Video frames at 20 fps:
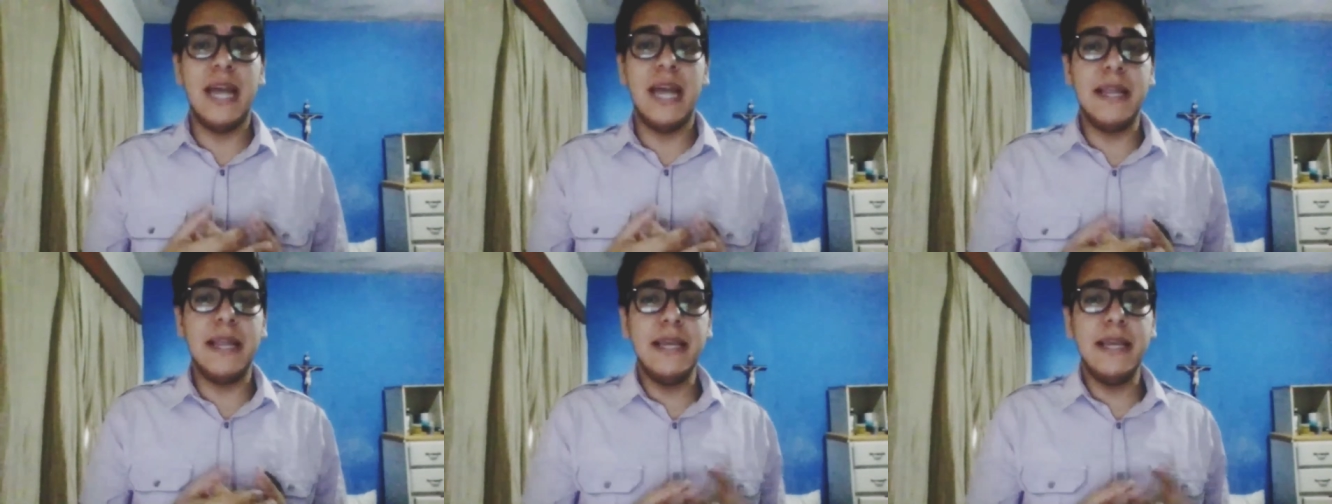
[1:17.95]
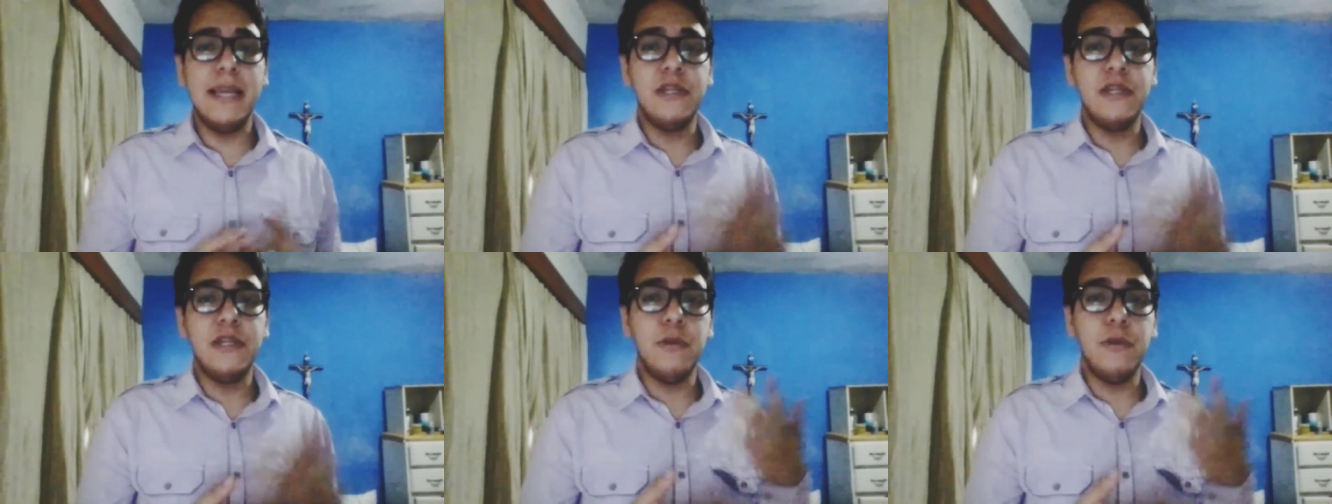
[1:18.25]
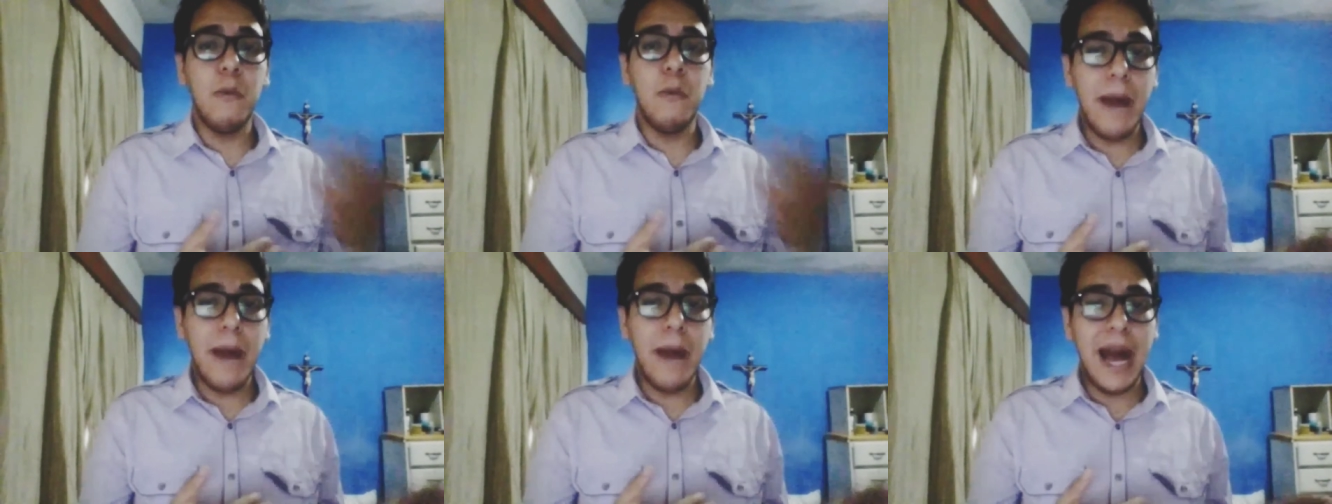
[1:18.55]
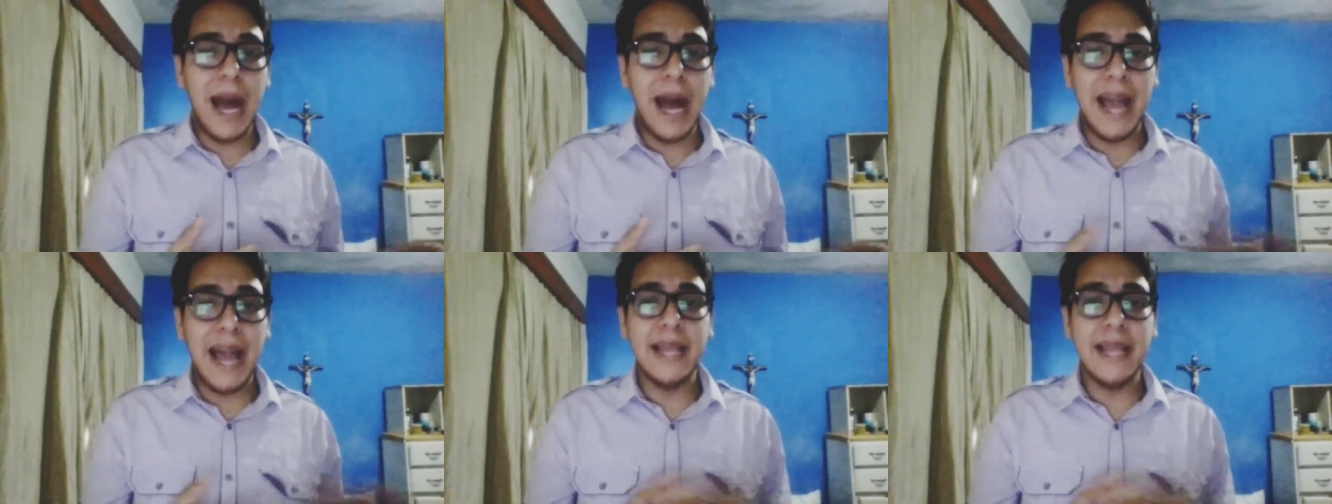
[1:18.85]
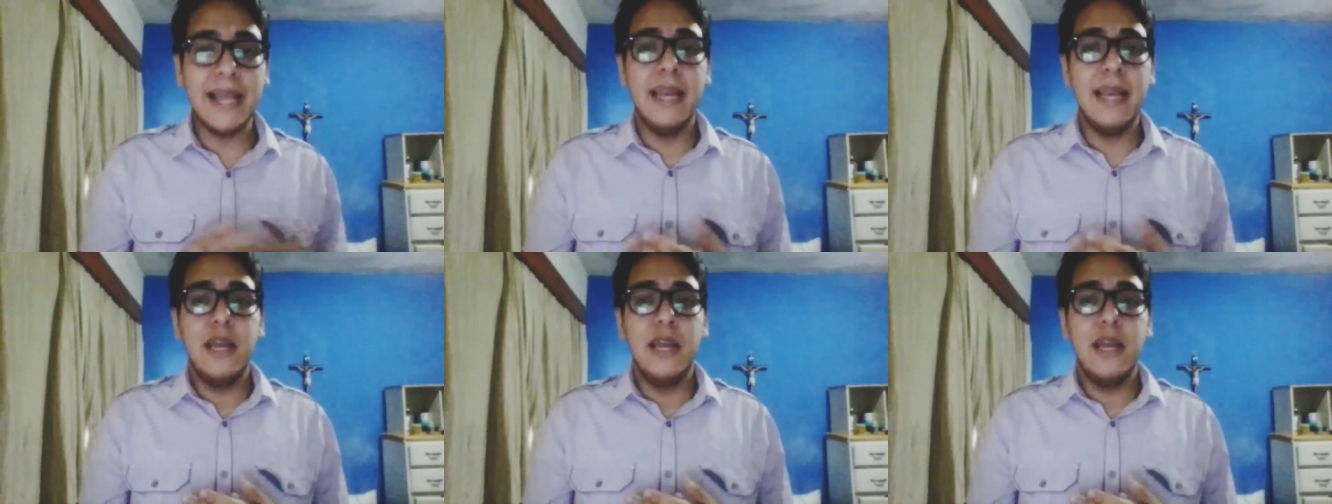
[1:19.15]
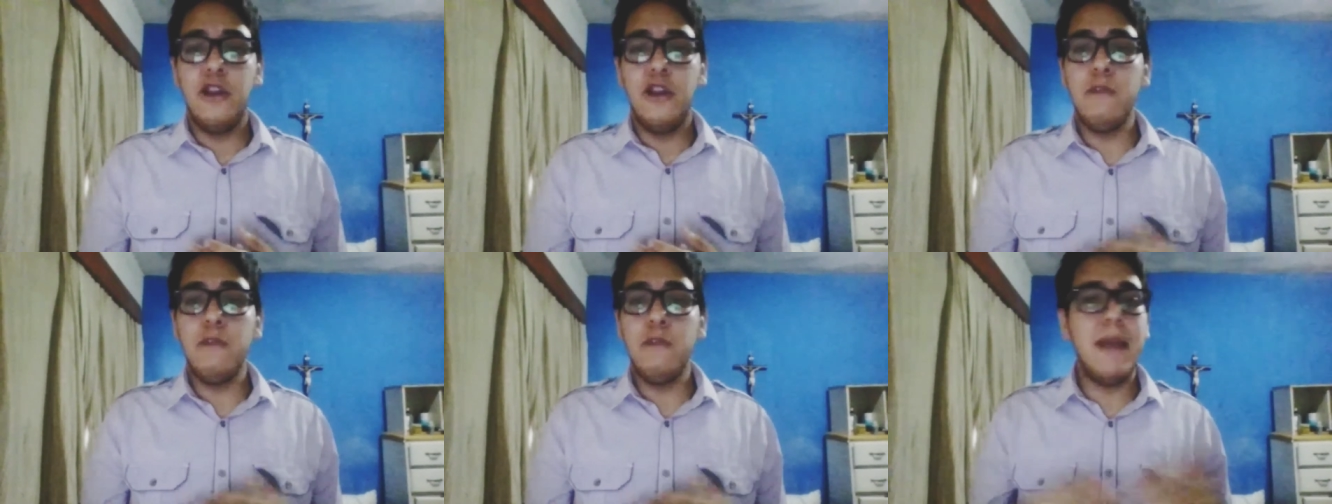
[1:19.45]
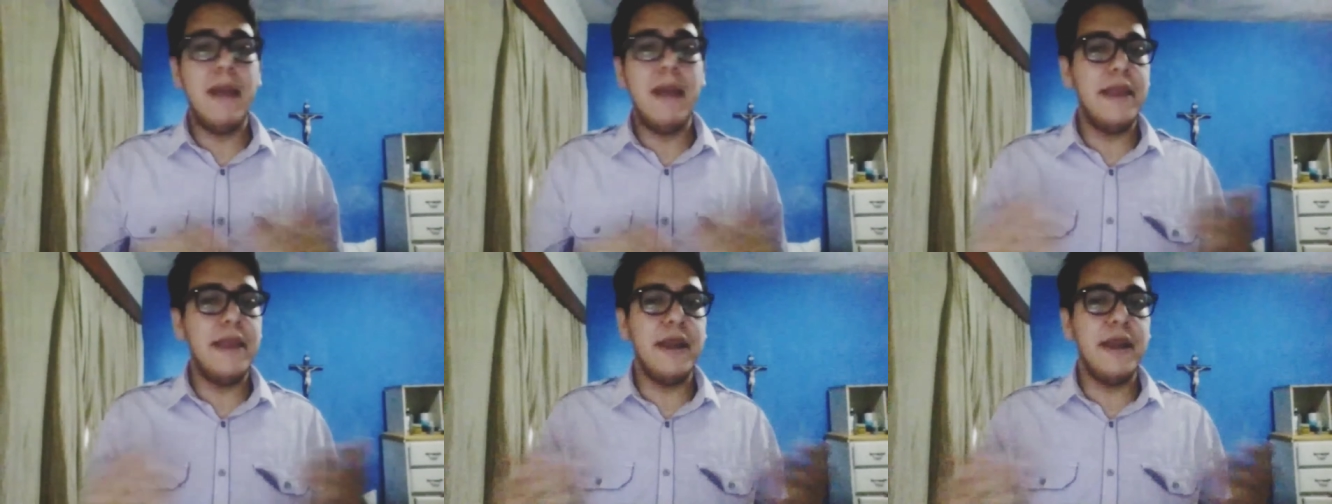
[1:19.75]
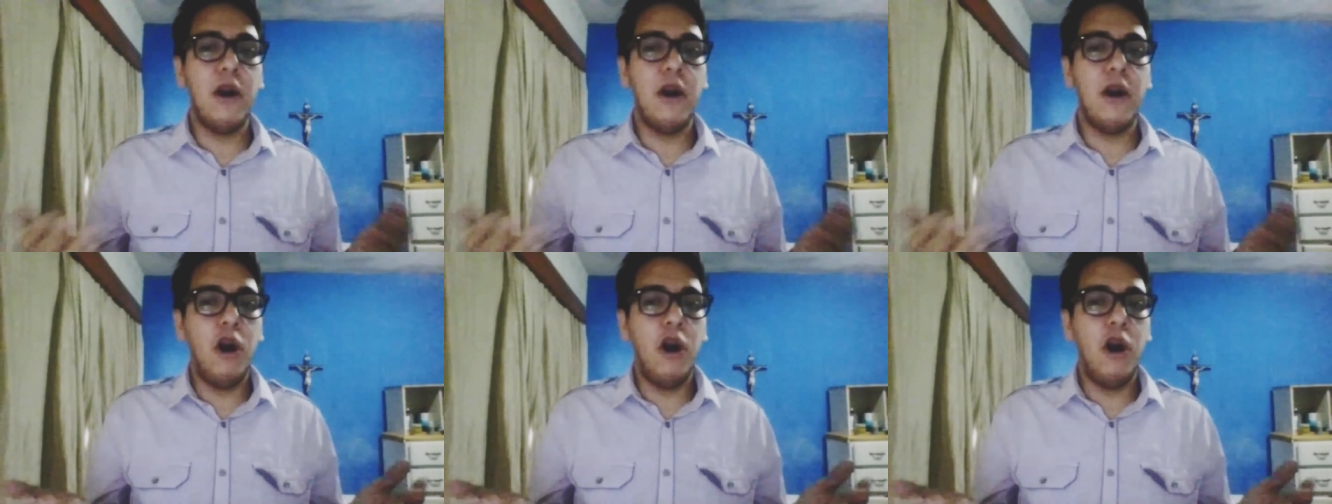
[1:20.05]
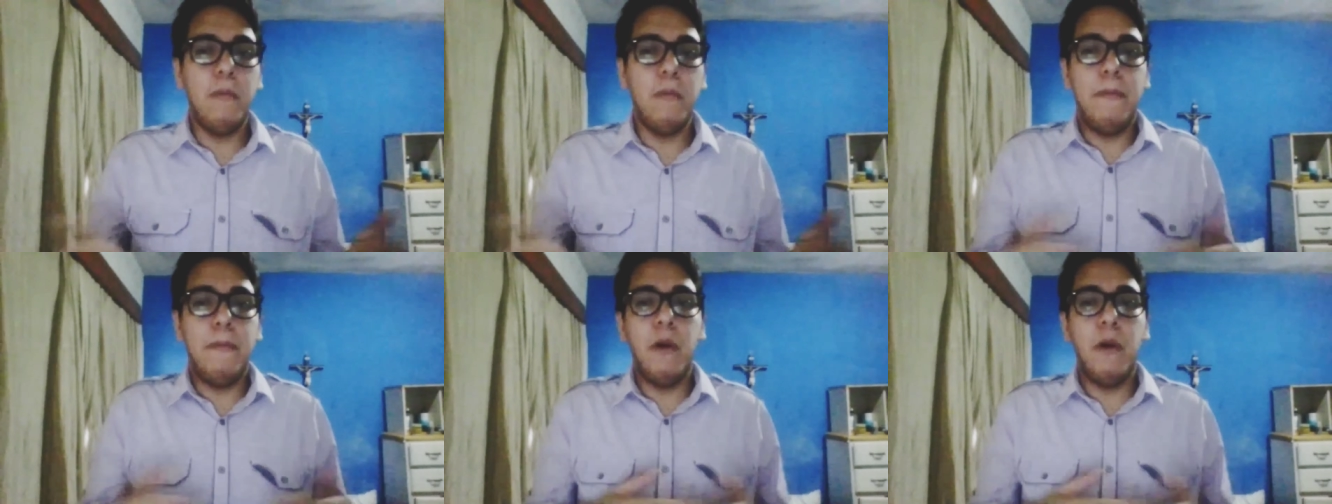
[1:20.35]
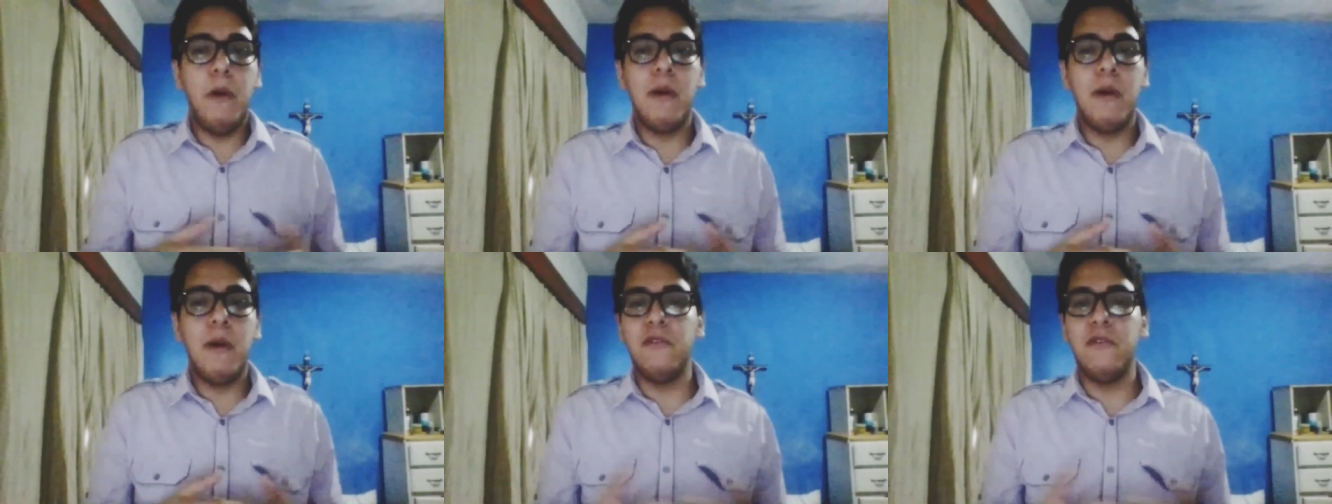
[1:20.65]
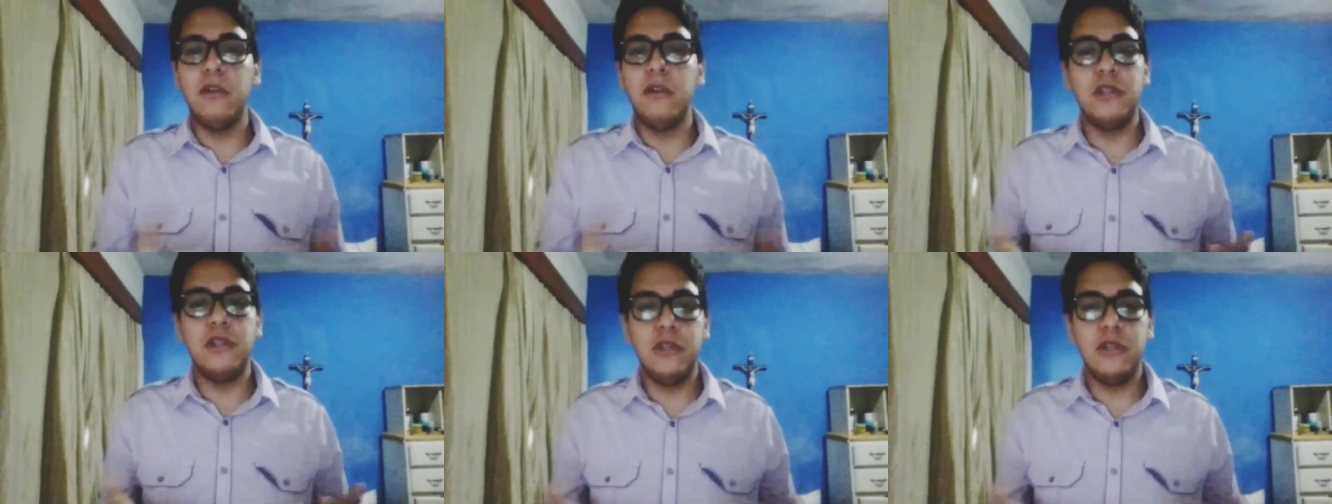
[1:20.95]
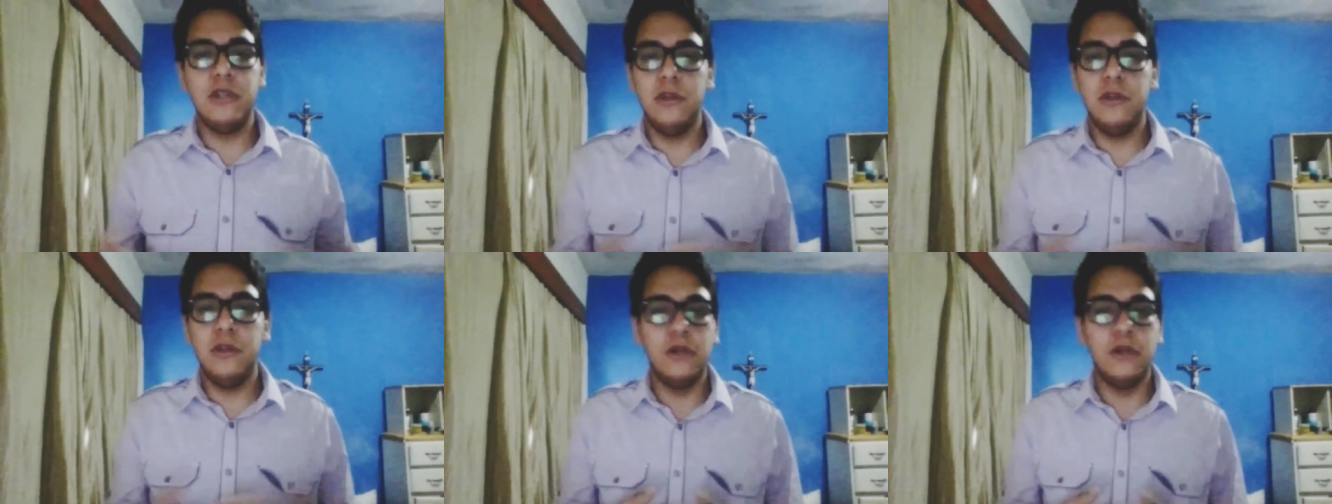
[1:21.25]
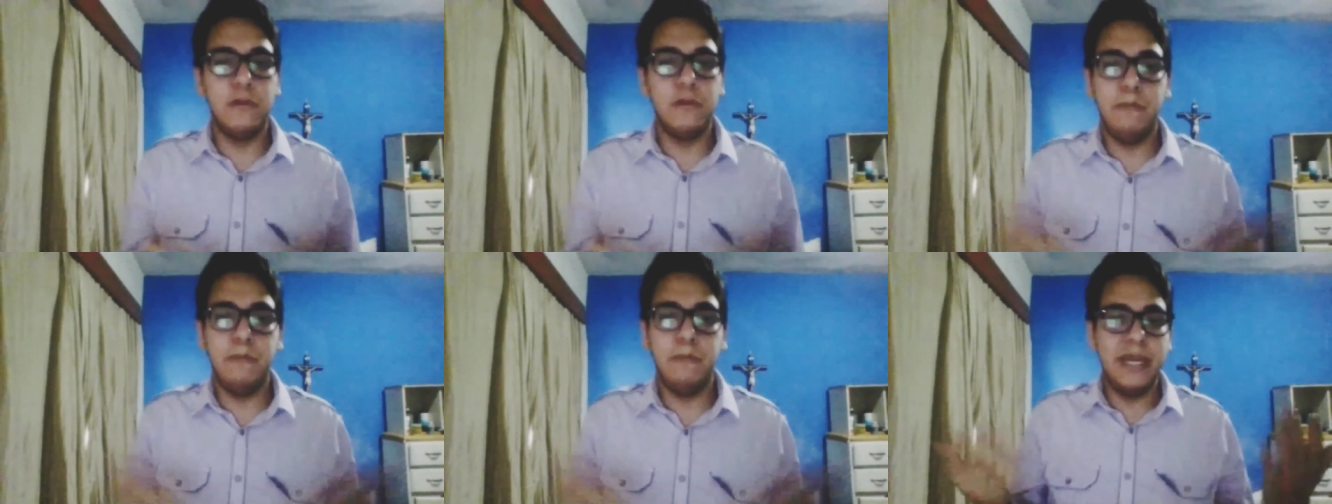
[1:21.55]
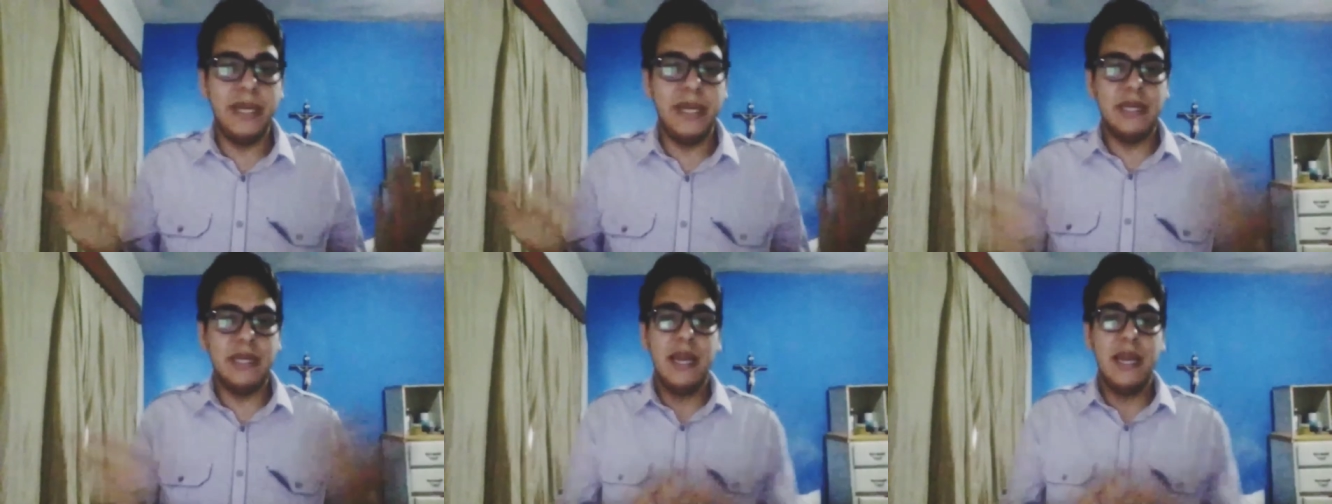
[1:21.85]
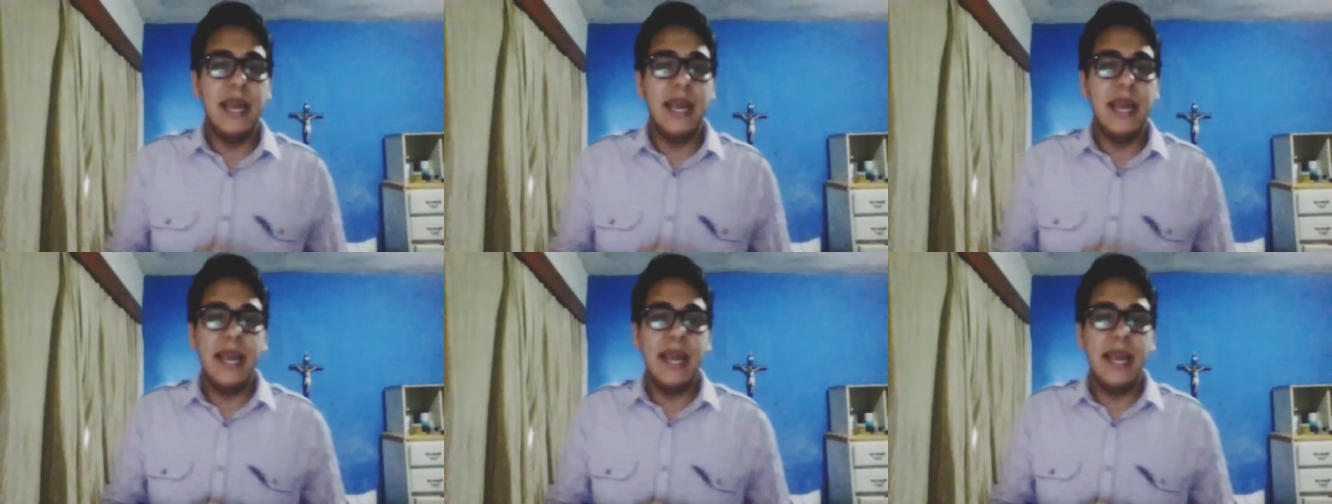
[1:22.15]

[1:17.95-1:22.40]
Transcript: That is you why, no matter how powerful your speech,